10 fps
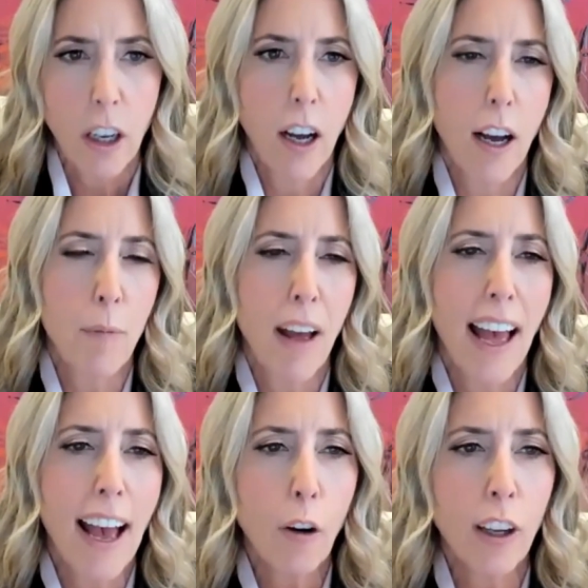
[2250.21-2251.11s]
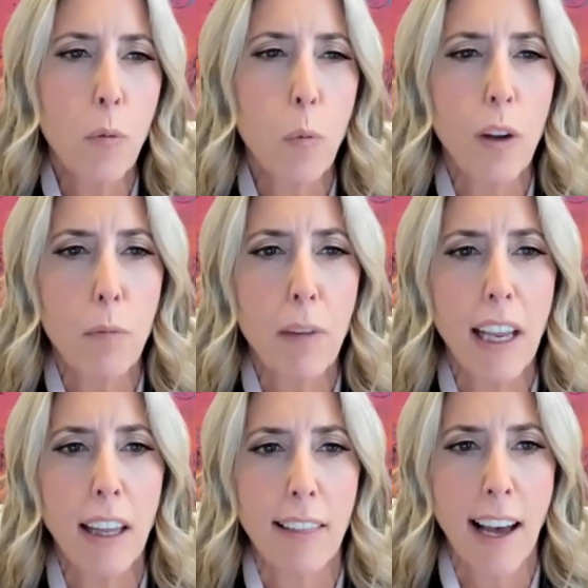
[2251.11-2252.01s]
How can we
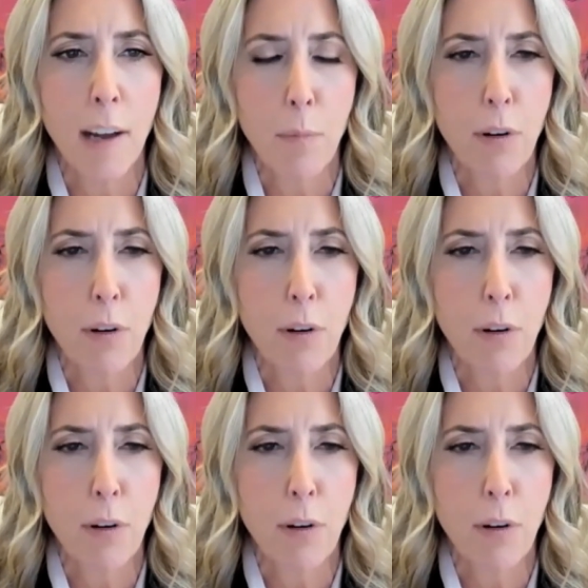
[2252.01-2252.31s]
make that